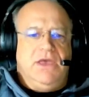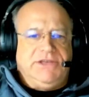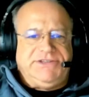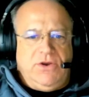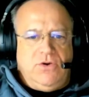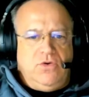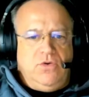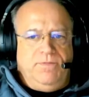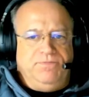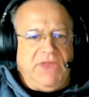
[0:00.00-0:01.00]

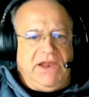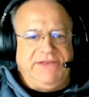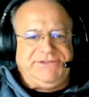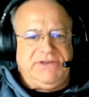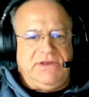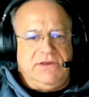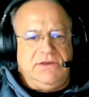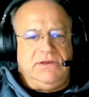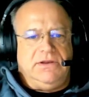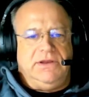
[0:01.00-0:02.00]
So let's
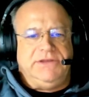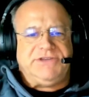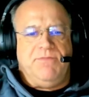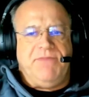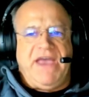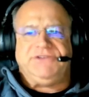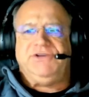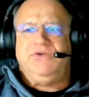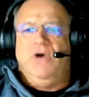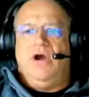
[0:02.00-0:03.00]
come back
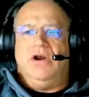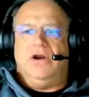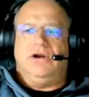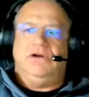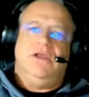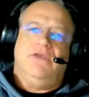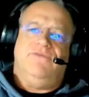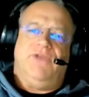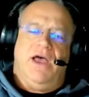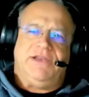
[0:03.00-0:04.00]
to our
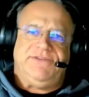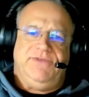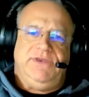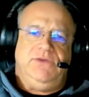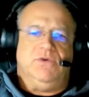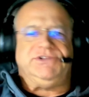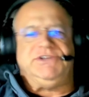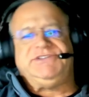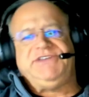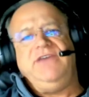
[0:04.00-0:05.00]
philosophy, which
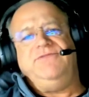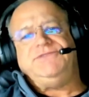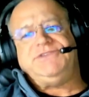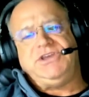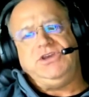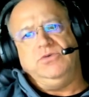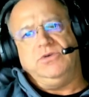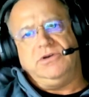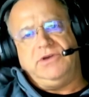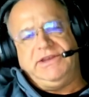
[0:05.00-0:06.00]
is safe,
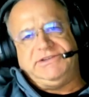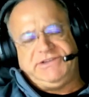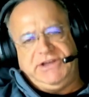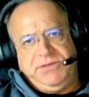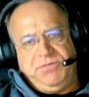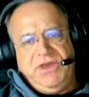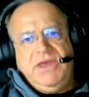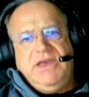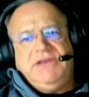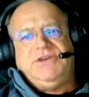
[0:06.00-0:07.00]
secure, and sleep.
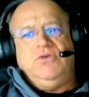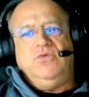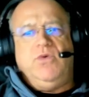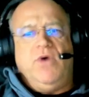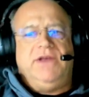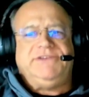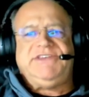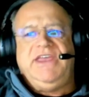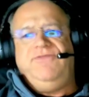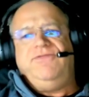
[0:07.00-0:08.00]
So we want
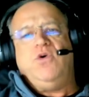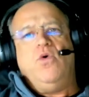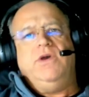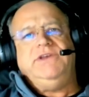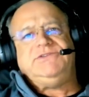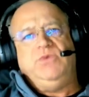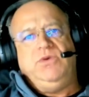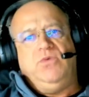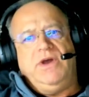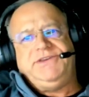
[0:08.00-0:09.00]
safe coins. We
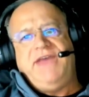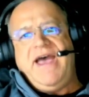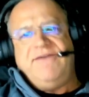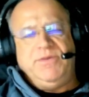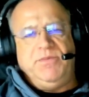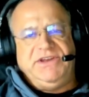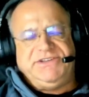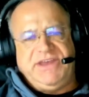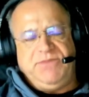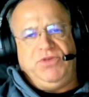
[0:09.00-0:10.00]
want to have them in a
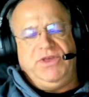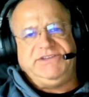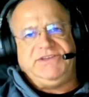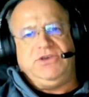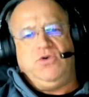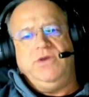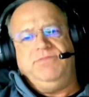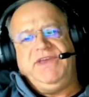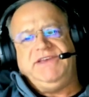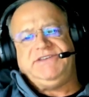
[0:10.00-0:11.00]
safe place like
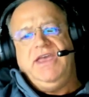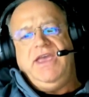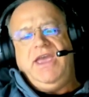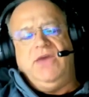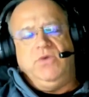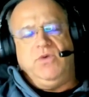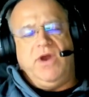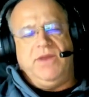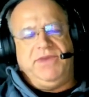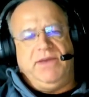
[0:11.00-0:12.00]
Coinbase, and we
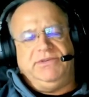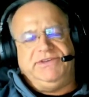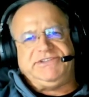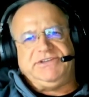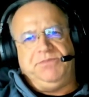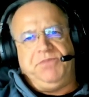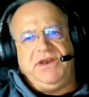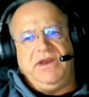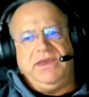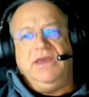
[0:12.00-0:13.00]
want to be able to sleep at
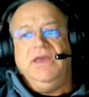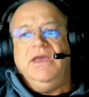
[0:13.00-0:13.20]
night.